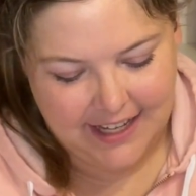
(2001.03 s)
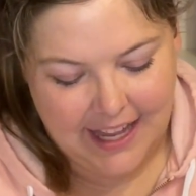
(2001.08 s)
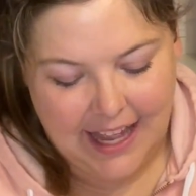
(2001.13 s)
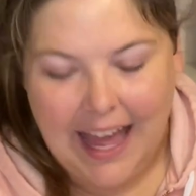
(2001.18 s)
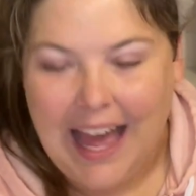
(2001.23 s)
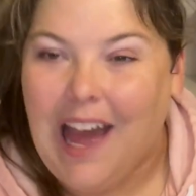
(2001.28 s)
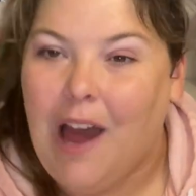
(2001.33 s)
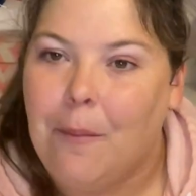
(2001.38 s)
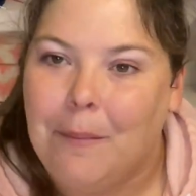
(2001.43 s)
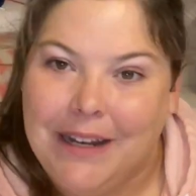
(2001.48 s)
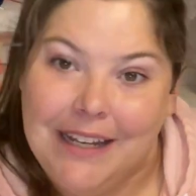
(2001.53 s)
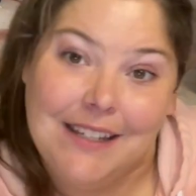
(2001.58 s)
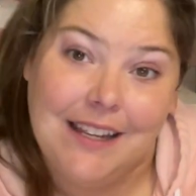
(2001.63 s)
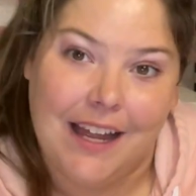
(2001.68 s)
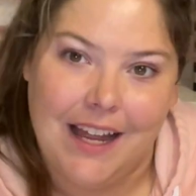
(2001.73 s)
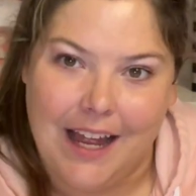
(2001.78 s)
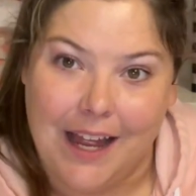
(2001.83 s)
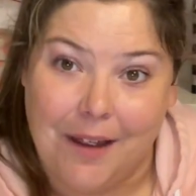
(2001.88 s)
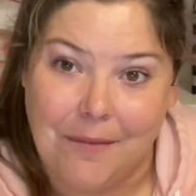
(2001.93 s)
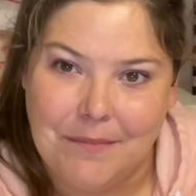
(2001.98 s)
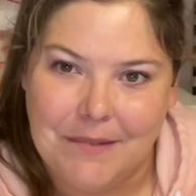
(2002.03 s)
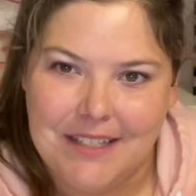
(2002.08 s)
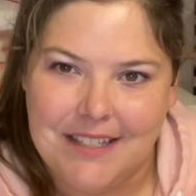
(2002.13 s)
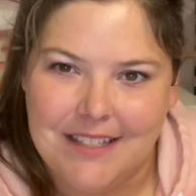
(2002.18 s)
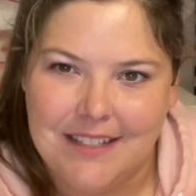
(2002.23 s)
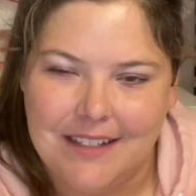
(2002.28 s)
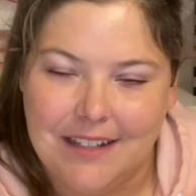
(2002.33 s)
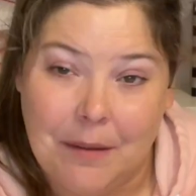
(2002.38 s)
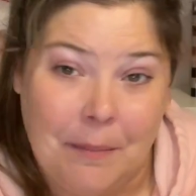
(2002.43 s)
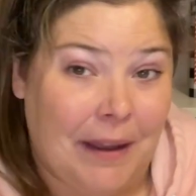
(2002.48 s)
How many times
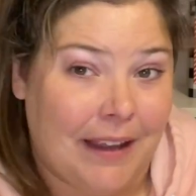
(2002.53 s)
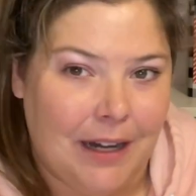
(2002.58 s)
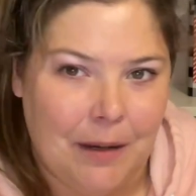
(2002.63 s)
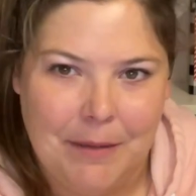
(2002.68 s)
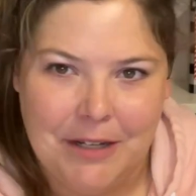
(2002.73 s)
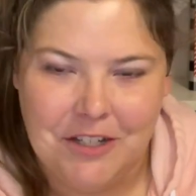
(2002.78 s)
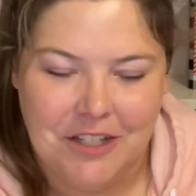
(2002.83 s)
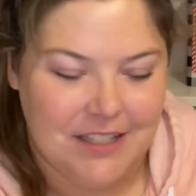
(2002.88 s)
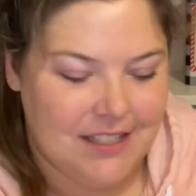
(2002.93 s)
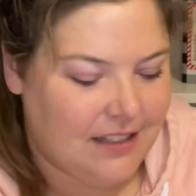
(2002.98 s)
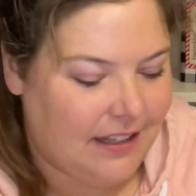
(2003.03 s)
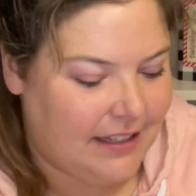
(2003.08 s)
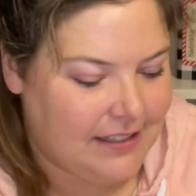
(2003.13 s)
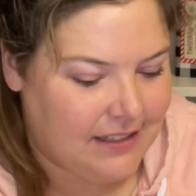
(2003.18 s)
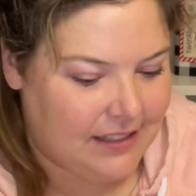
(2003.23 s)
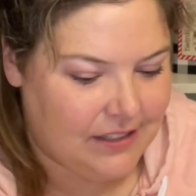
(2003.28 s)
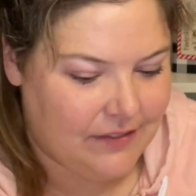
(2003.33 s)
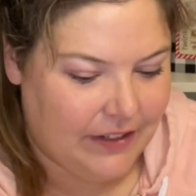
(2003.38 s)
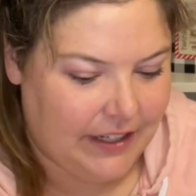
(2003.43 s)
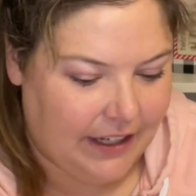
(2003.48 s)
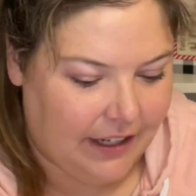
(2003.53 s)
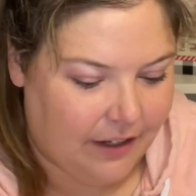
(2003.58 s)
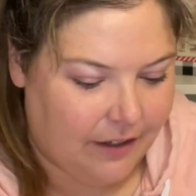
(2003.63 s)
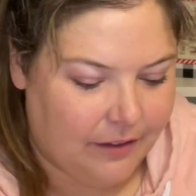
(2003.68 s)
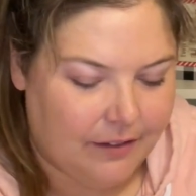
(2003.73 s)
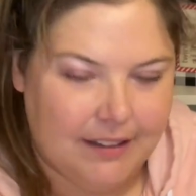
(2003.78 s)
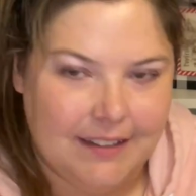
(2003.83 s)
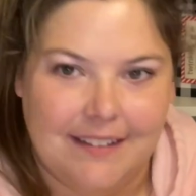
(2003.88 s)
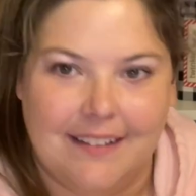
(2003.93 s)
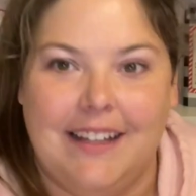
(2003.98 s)
am I going to mention Celeste in this video?
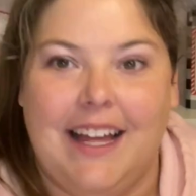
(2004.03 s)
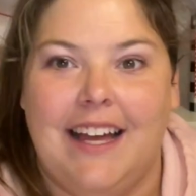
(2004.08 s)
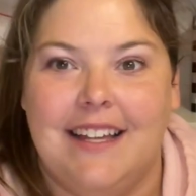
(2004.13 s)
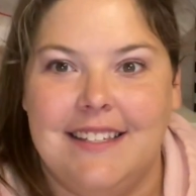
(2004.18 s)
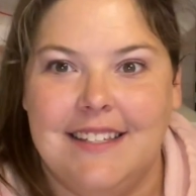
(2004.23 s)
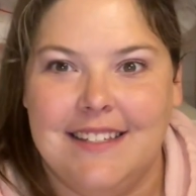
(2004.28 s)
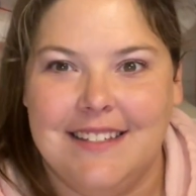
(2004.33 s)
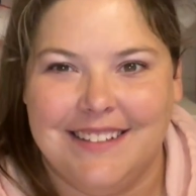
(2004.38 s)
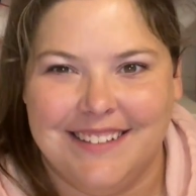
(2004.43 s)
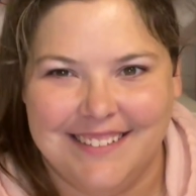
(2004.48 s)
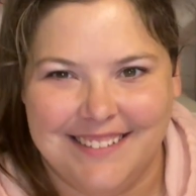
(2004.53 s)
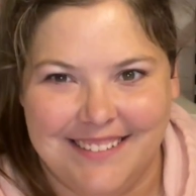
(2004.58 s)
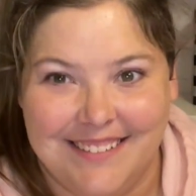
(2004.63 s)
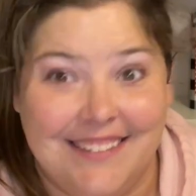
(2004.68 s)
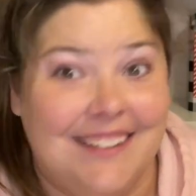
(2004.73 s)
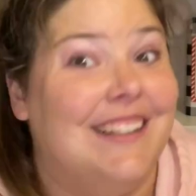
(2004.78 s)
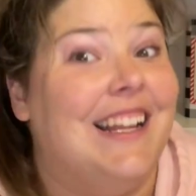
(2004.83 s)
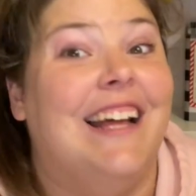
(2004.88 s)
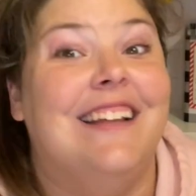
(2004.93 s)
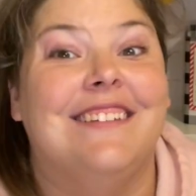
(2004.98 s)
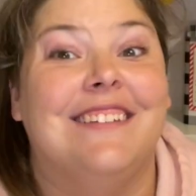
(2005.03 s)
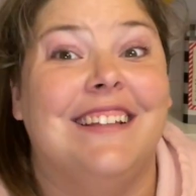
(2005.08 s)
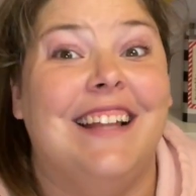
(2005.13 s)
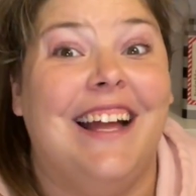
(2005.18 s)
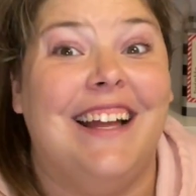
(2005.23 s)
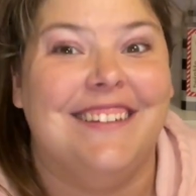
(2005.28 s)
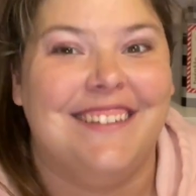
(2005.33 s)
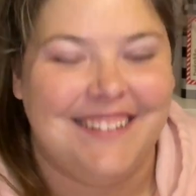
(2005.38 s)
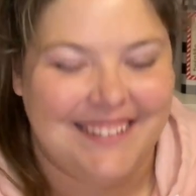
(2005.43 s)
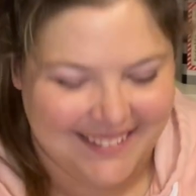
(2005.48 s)
Celeste, Celeste,
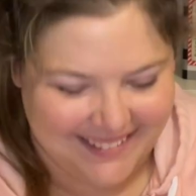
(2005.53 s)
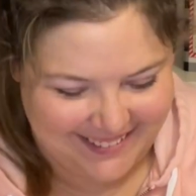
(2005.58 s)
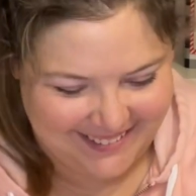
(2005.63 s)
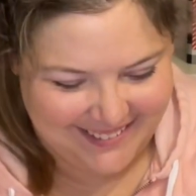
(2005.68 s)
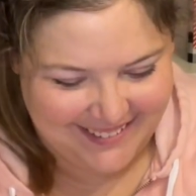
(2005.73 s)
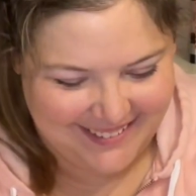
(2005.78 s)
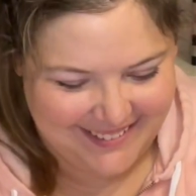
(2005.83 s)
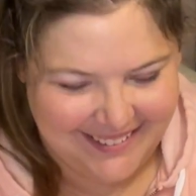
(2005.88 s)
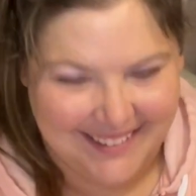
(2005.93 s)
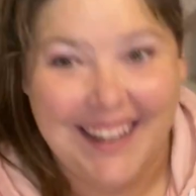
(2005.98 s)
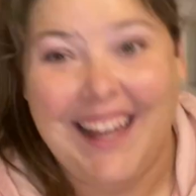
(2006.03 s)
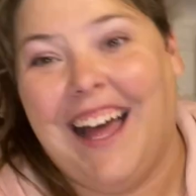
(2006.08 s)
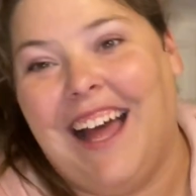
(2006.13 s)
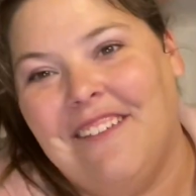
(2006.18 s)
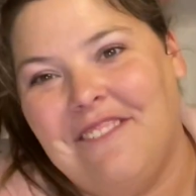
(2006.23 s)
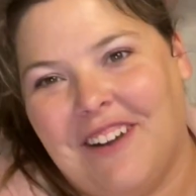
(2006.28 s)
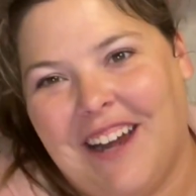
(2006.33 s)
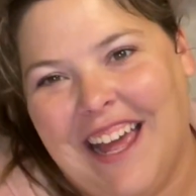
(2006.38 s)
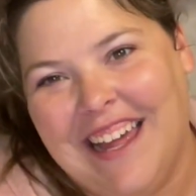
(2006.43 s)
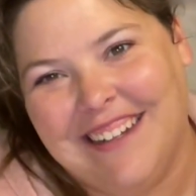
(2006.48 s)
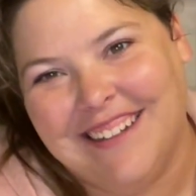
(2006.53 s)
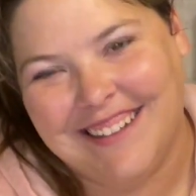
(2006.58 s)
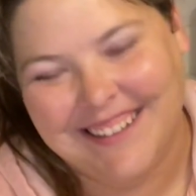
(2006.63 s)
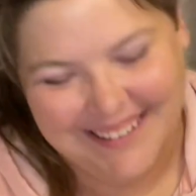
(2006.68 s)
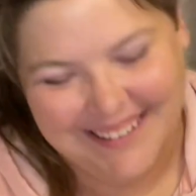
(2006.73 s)
Celeste. Hi, friend.